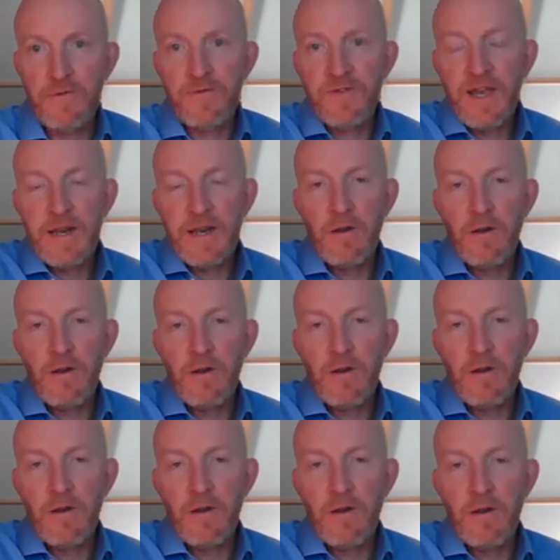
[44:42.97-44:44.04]
the technology
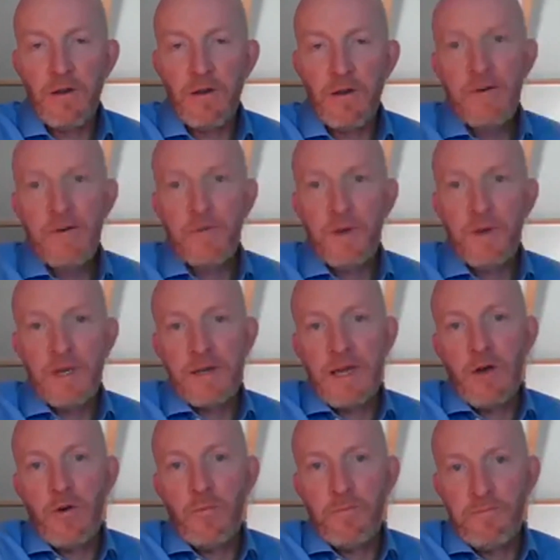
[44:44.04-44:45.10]
that we have, we can
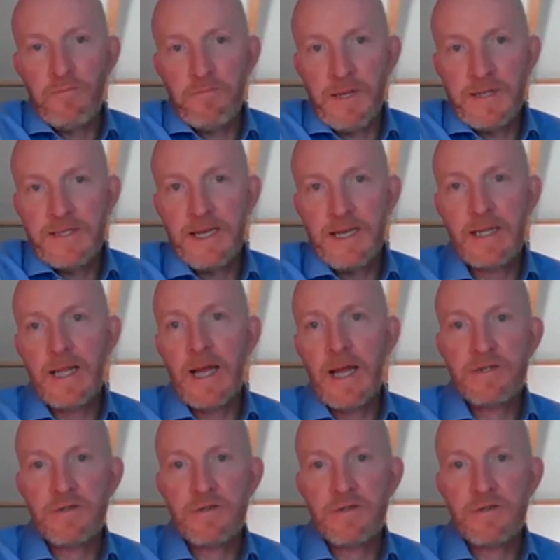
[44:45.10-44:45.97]
help maintain that.